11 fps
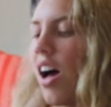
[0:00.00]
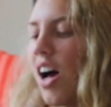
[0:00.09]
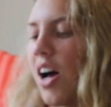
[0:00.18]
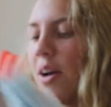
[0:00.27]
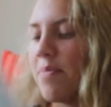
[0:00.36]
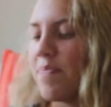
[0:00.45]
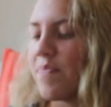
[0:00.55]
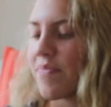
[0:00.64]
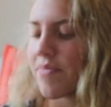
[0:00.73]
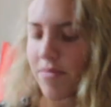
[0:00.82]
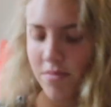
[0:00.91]
um
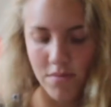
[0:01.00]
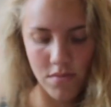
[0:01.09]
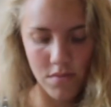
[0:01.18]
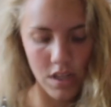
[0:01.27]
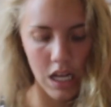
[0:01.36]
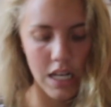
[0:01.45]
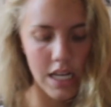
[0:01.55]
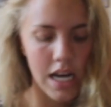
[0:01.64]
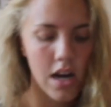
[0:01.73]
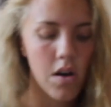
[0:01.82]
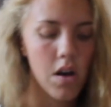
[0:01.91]

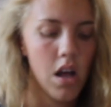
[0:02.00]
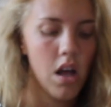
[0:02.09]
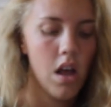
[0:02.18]
now